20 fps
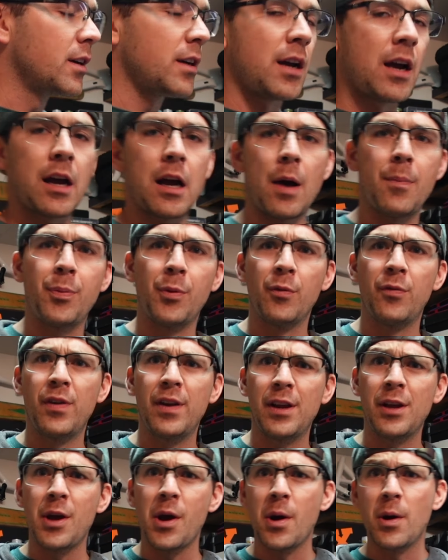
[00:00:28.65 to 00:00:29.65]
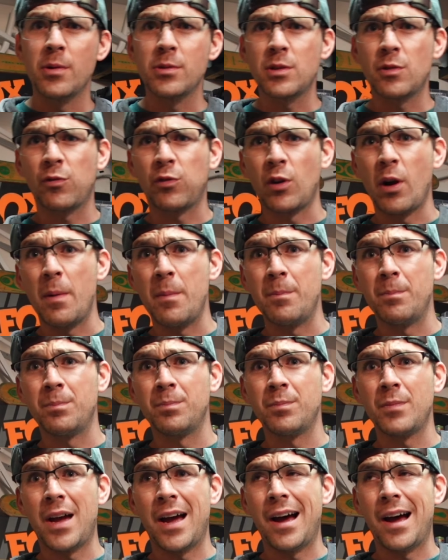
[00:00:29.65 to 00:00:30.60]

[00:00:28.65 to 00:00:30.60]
a couple videos from